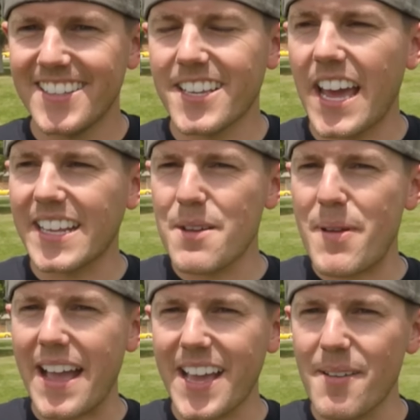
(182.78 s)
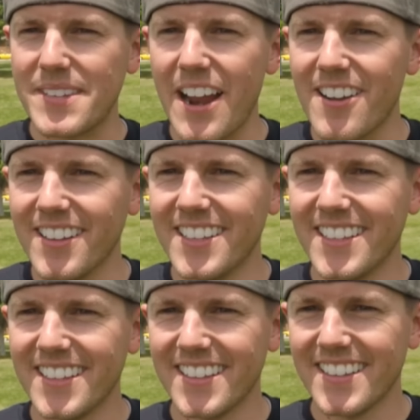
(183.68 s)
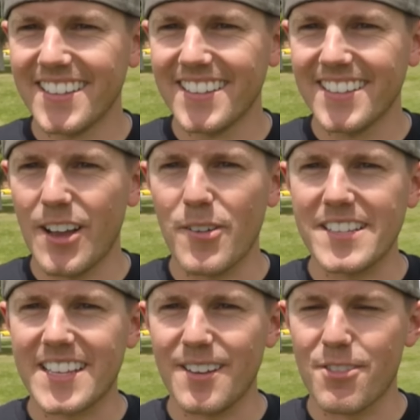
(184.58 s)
You got to get back up, Derral. Oh, he's going